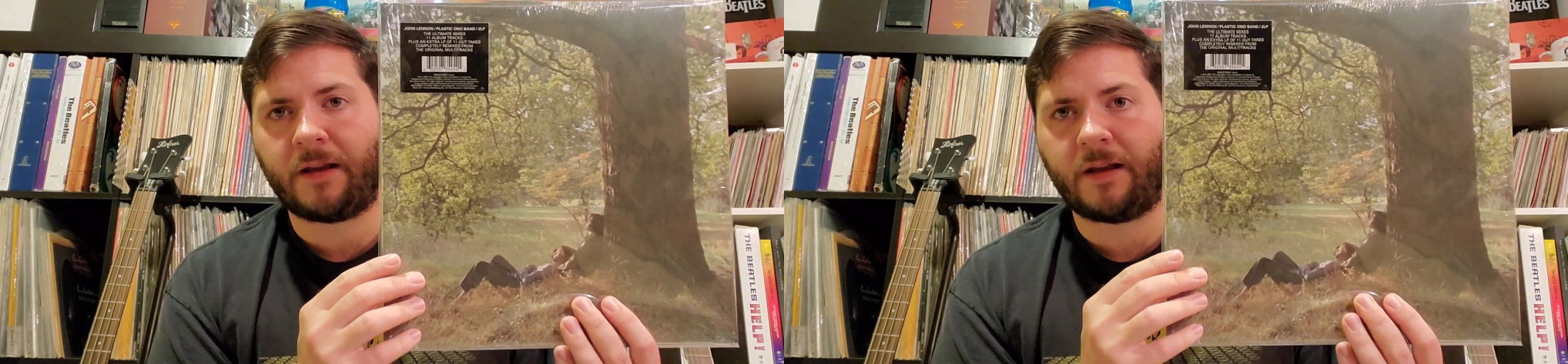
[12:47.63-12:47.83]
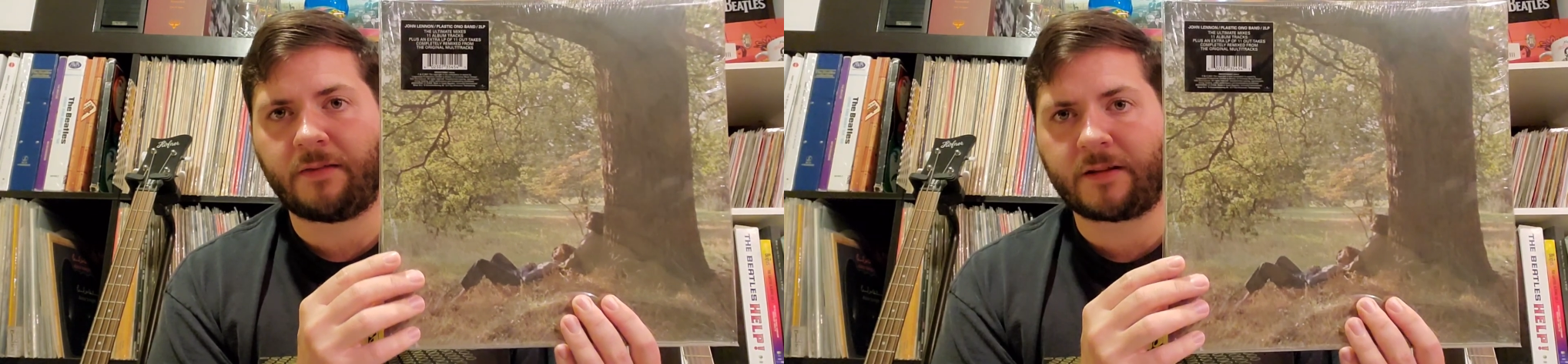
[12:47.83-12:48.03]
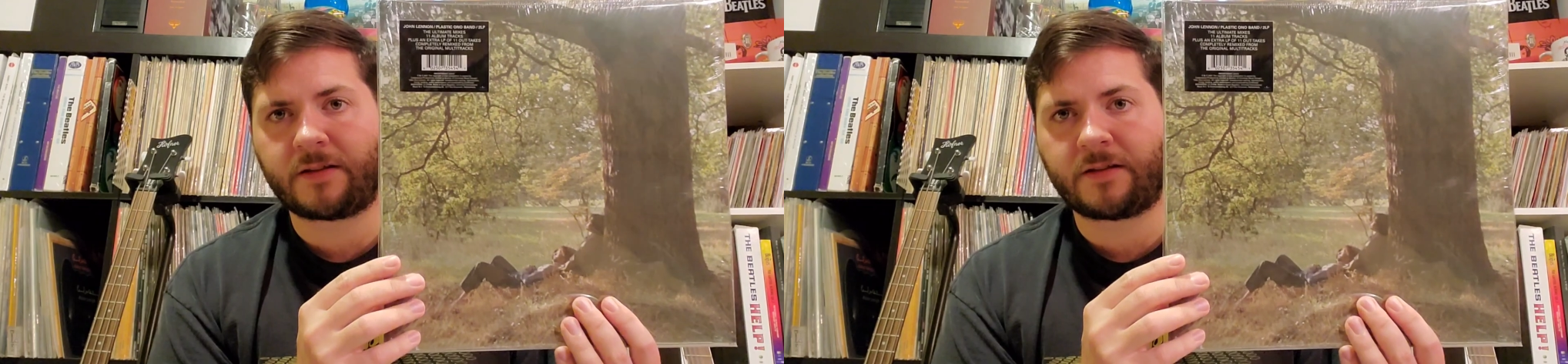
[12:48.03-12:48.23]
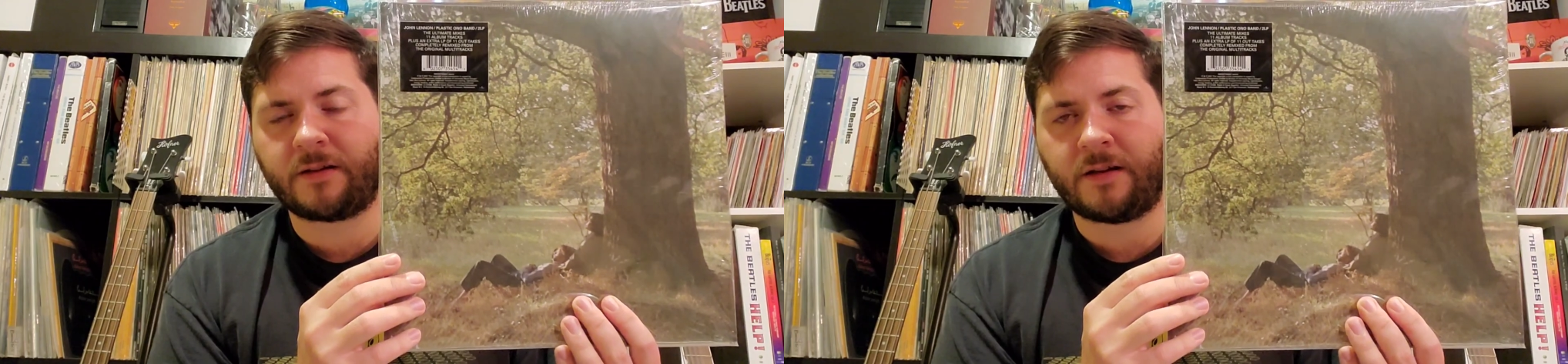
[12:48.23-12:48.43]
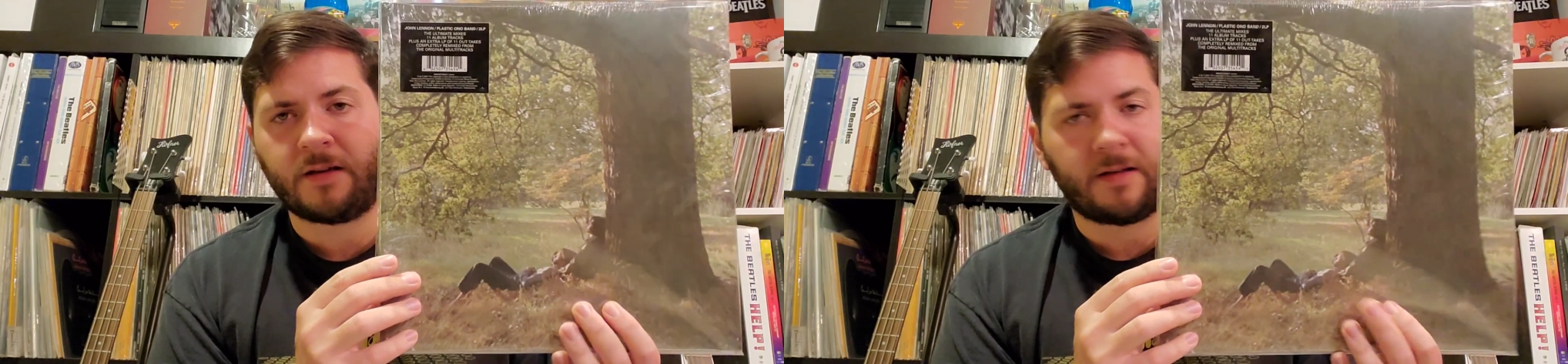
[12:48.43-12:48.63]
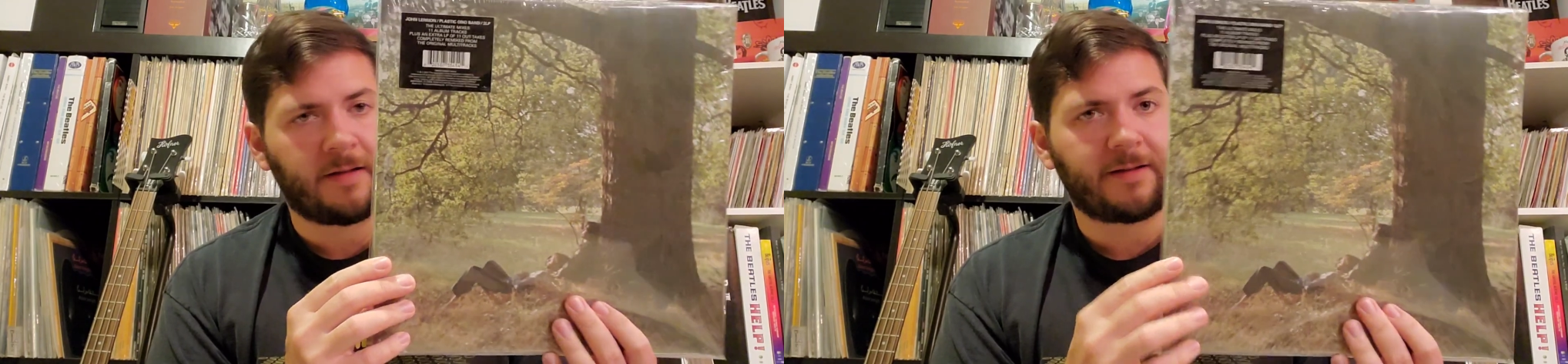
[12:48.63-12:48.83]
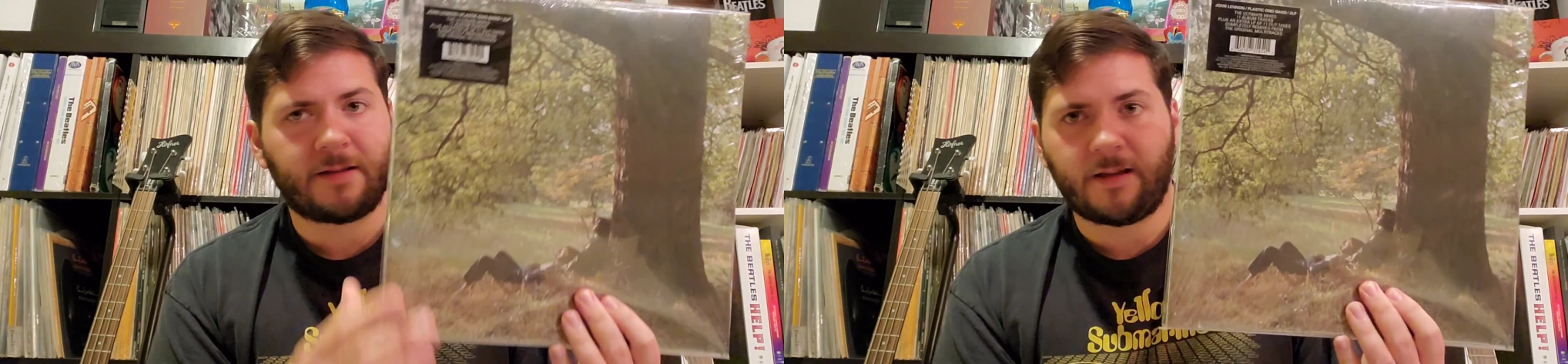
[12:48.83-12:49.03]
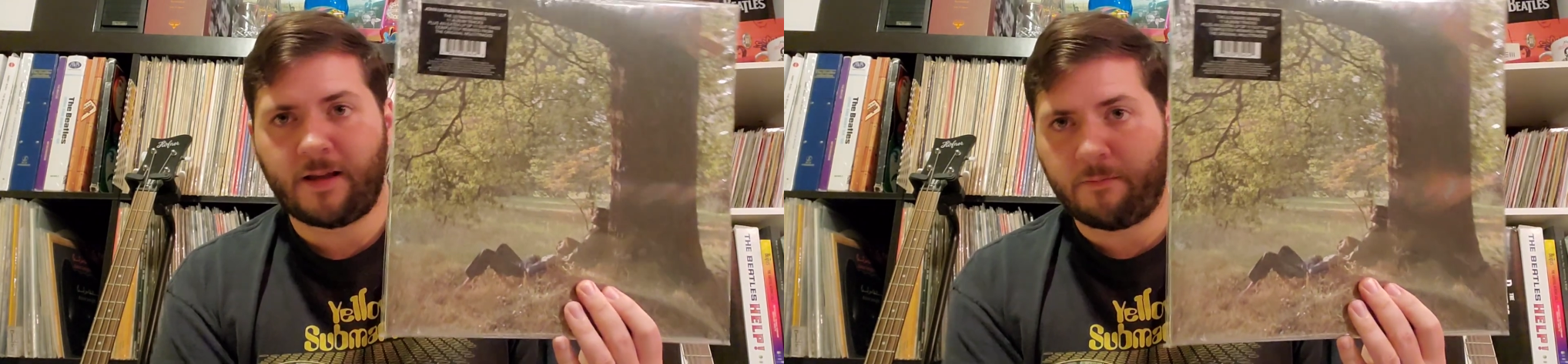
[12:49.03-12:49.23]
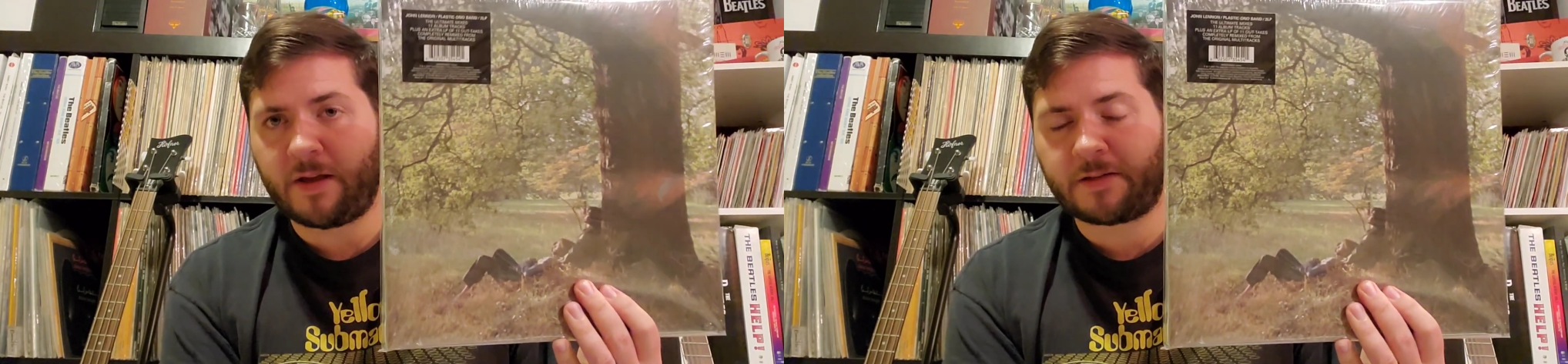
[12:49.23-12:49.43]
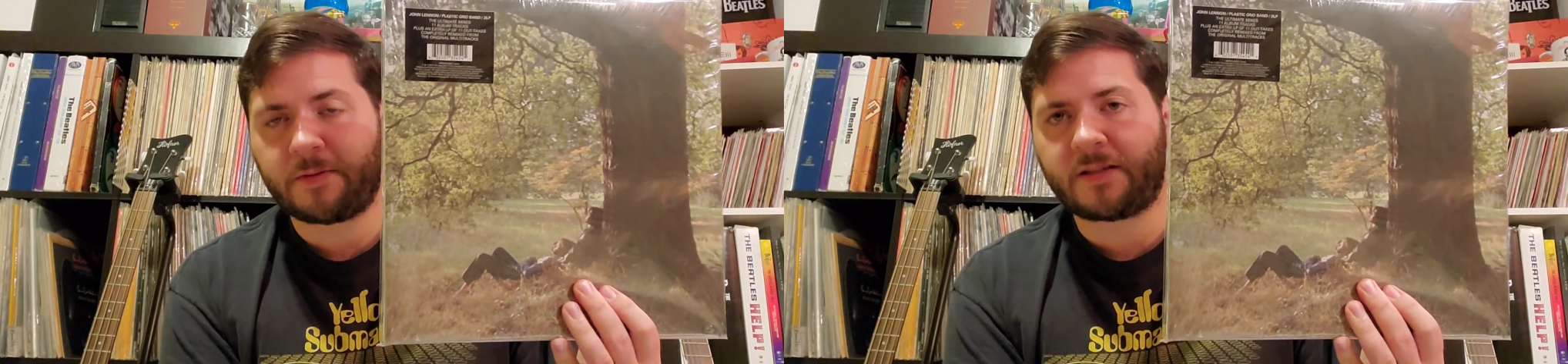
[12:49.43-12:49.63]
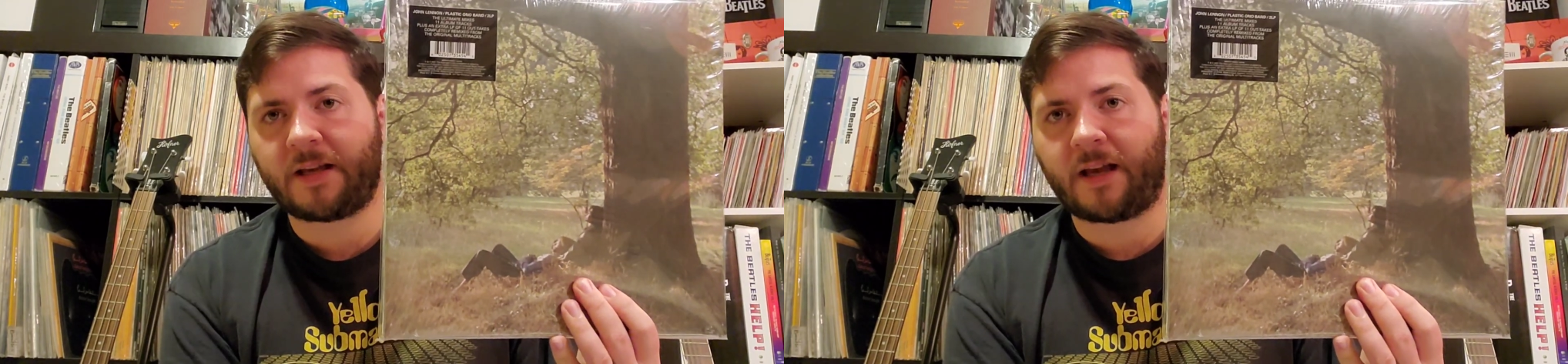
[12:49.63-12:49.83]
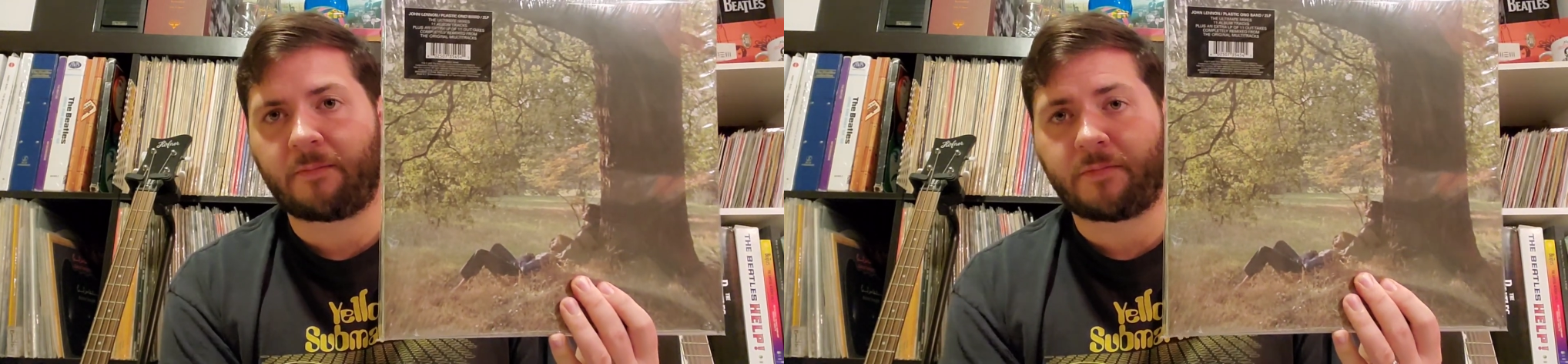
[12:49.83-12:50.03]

And this, it makes me sad.